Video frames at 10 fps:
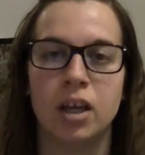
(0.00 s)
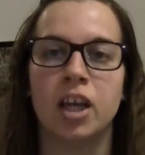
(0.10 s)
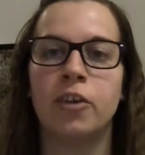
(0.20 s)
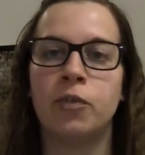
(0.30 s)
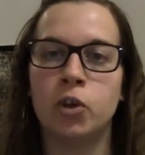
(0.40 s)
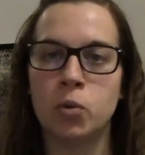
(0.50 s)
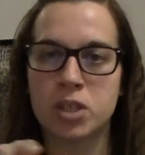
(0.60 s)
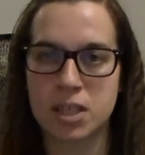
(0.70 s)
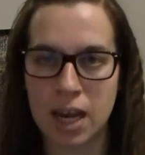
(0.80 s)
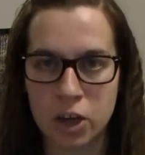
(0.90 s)
If you
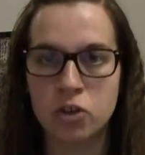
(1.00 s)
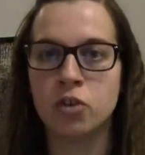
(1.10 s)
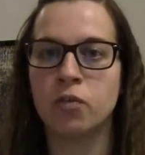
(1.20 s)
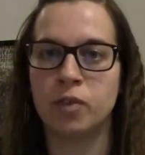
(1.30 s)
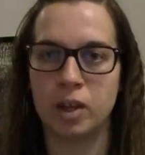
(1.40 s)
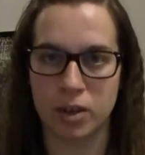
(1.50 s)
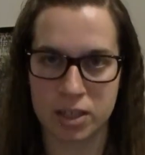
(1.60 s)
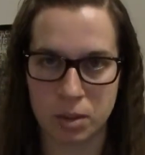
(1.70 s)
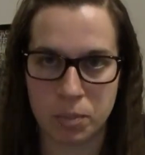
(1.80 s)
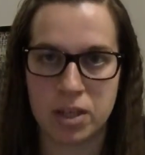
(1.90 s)
stay in your fear as
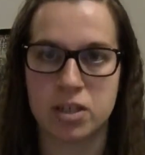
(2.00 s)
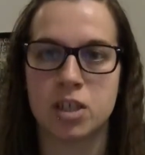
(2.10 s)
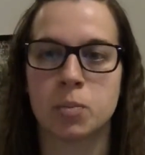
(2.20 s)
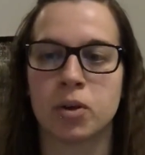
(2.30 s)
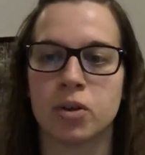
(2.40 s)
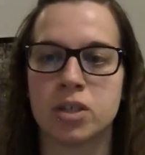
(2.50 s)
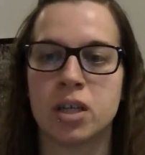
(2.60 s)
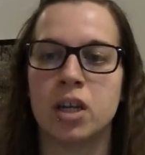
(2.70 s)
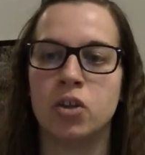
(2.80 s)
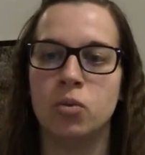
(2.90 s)
a business person
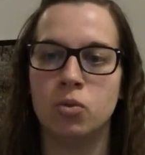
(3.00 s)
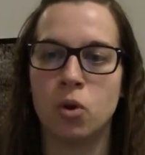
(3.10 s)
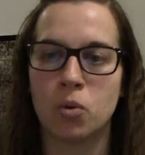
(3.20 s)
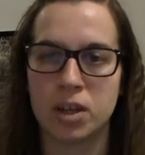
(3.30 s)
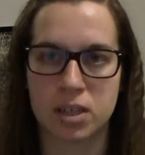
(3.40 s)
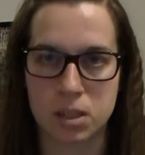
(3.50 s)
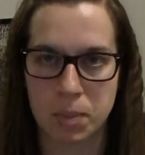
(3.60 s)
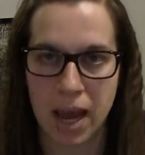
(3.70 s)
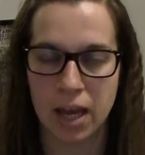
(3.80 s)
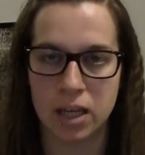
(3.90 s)
and you don't
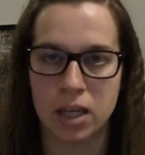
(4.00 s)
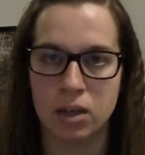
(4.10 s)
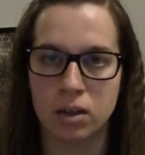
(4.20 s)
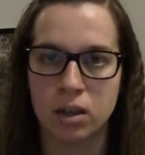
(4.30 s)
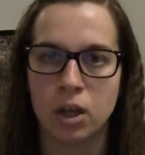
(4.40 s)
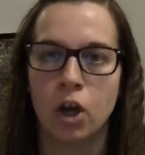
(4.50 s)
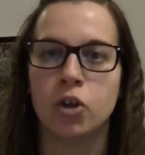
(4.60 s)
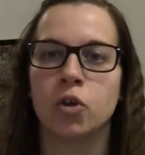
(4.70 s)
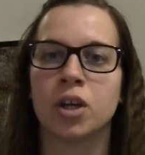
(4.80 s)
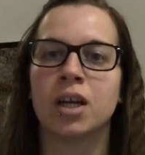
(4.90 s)
expand here,
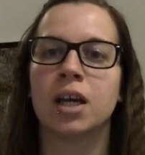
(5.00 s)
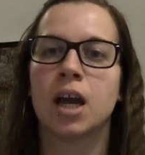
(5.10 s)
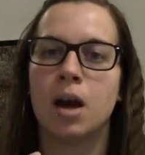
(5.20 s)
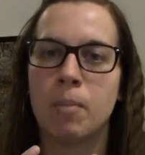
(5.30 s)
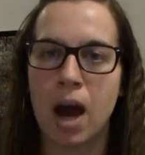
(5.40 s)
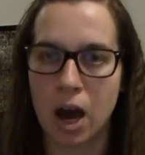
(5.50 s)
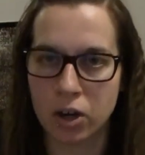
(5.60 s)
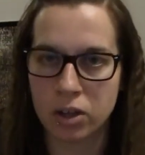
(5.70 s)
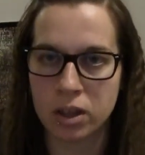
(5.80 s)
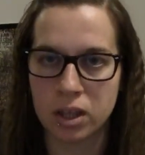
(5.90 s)
you're going to come out
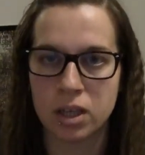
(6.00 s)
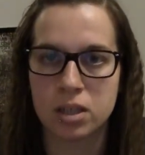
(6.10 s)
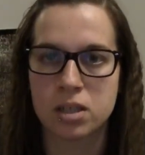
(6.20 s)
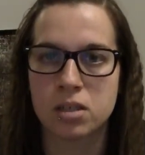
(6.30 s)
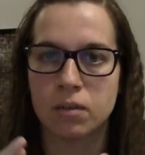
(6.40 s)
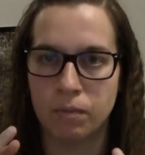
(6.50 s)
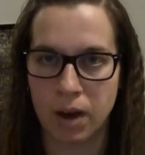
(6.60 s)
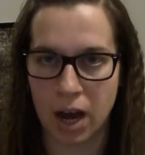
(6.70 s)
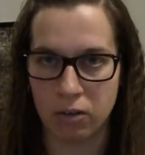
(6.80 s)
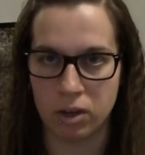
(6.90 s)
of this
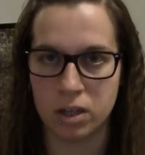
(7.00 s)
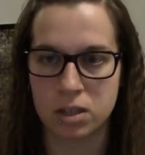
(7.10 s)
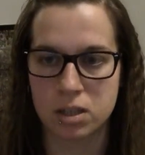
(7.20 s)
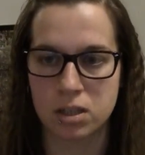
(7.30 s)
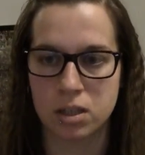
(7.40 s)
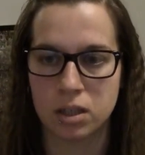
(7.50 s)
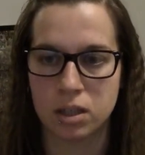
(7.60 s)
virus